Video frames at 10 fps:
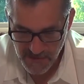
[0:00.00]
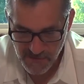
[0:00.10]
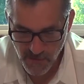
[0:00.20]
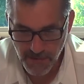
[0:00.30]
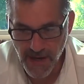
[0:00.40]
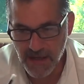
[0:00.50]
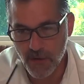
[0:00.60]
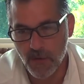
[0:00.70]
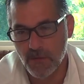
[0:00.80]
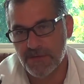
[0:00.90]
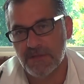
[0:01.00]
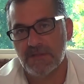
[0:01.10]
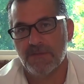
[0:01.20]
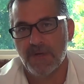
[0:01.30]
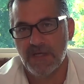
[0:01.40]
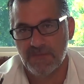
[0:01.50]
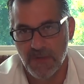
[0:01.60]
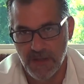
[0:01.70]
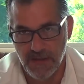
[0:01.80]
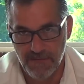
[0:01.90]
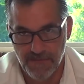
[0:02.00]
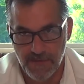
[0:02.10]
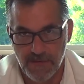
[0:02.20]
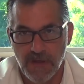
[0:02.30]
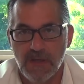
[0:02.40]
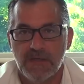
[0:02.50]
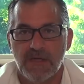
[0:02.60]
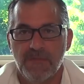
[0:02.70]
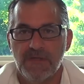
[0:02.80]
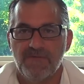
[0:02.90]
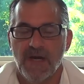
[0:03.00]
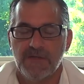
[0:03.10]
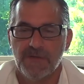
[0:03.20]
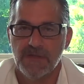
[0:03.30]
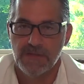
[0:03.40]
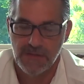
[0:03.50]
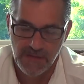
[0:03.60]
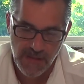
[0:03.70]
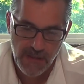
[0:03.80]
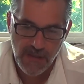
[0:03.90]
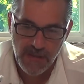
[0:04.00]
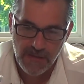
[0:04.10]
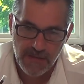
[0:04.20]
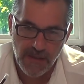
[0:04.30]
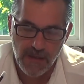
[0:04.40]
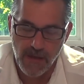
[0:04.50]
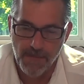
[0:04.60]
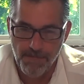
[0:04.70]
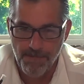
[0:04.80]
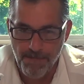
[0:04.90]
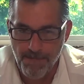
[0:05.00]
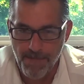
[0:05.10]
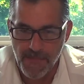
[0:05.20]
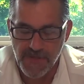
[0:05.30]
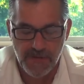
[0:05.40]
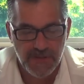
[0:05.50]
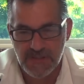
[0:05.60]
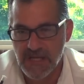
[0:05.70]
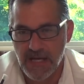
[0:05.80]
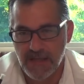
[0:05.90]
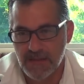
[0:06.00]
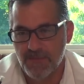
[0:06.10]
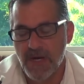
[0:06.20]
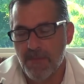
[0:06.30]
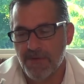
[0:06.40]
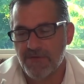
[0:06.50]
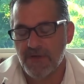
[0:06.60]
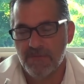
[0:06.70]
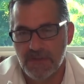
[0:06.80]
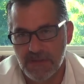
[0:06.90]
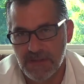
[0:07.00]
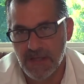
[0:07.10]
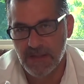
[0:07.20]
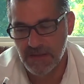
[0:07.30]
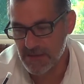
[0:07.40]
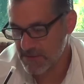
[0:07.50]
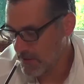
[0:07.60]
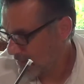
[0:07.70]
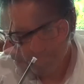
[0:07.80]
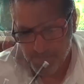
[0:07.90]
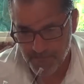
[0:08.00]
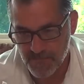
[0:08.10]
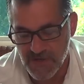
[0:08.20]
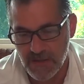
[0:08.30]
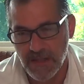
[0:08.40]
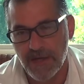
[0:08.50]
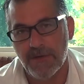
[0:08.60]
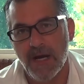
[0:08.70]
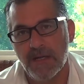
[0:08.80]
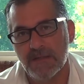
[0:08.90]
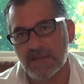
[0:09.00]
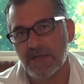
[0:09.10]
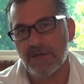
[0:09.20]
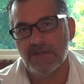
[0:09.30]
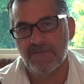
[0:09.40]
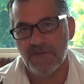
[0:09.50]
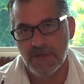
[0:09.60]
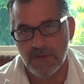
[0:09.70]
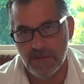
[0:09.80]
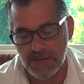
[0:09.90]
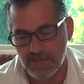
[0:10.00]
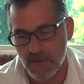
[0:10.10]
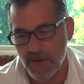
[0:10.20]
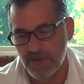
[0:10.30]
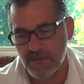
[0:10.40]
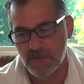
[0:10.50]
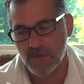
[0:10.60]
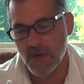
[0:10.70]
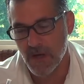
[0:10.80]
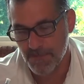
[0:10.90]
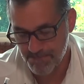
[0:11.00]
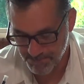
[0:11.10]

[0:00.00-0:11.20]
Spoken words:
it's one of my goals is to raise money for some of these veterans that they're just not getting the proper treatment that they need. So later on in a series of videos, I'm going to